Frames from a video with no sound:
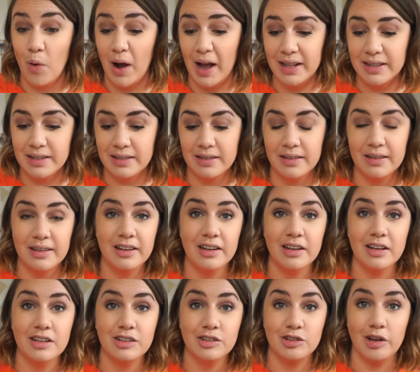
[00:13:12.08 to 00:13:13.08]
wet.
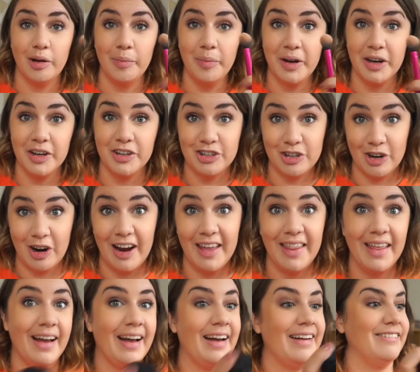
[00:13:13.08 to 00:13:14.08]
So I'm going to try
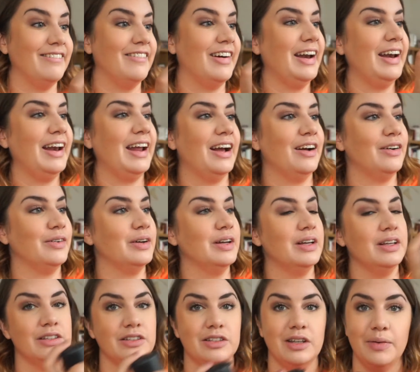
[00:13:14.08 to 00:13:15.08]
that right now.
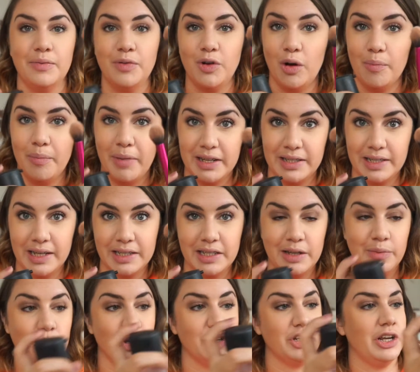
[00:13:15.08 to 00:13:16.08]
So I've got my
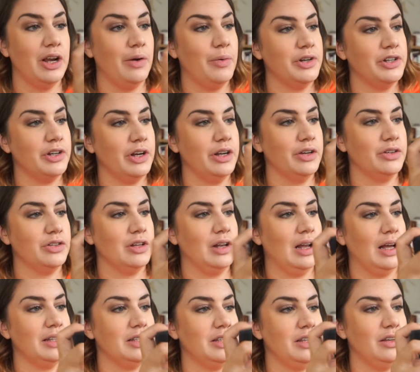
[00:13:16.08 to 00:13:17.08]
setting brush here, which I also
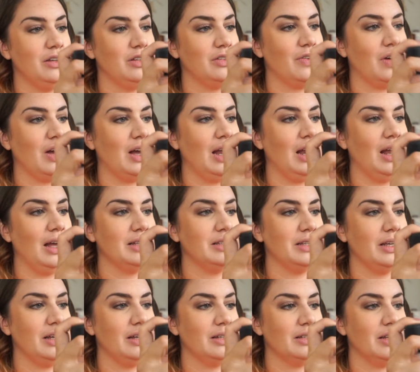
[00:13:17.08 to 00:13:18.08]
like to use for
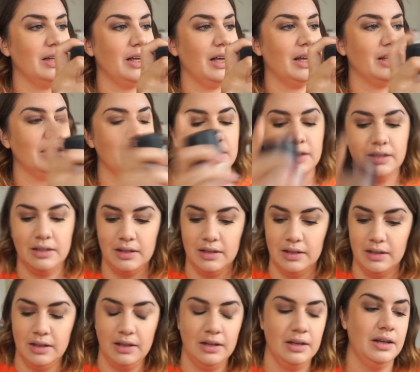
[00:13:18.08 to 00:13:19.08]
highlighting because
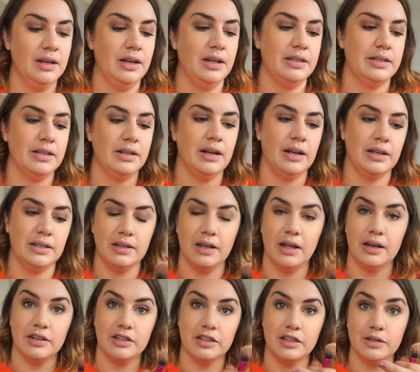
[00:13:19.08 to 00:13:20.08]
it's a nice
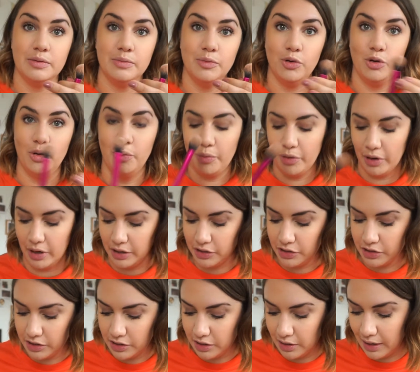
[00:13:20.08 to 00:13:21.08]
kind of small
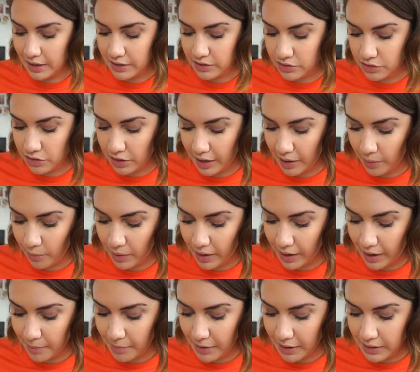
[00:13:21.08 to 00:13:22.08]
brush. So let's try it
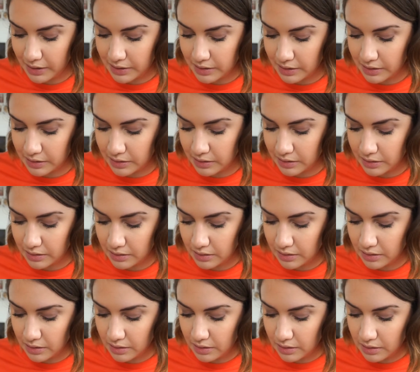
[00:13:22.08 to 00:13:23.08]
wet. I bet this is
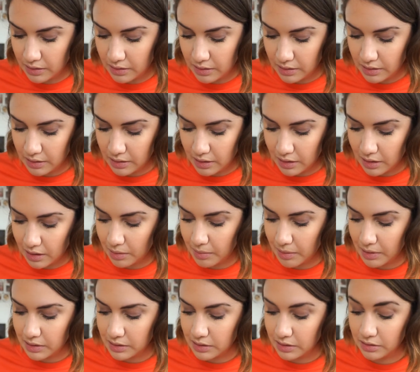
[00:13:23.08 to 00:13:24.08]

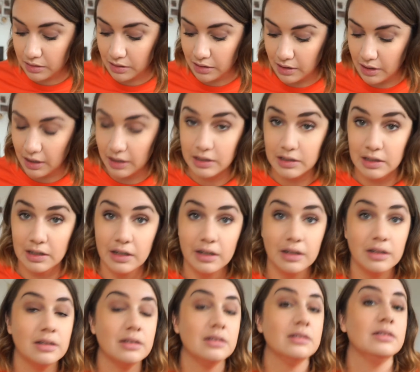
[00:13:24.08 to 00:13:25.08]
good actually.